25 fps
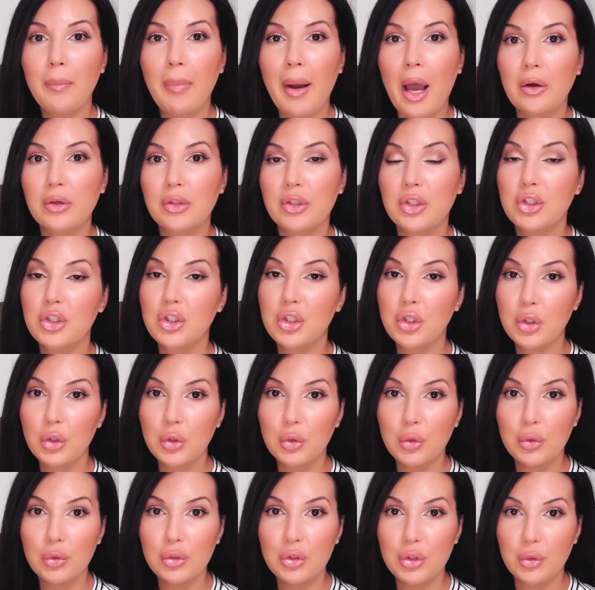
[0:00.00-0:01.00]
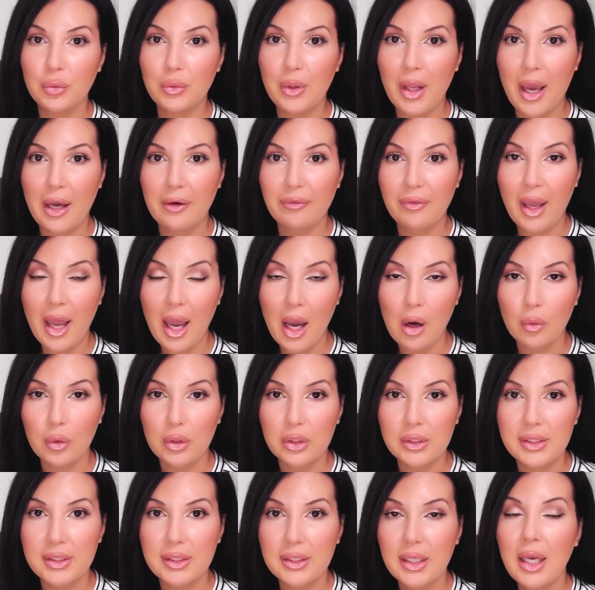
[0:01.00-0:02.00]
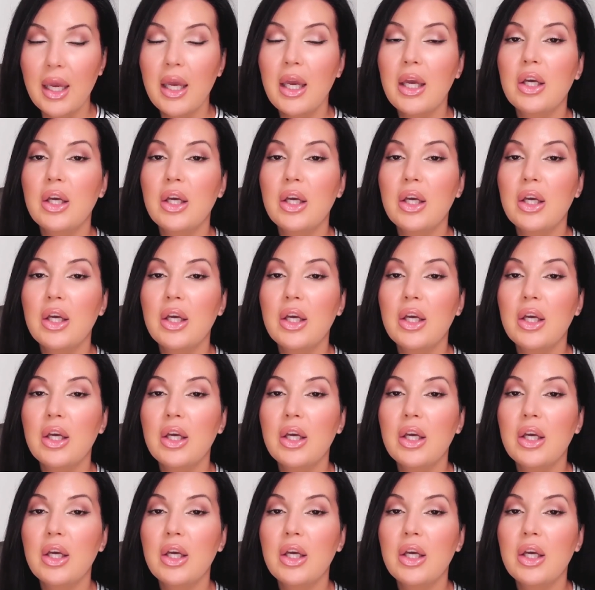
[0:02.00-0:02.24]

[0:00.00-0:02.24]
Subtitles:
about 2.5 hours.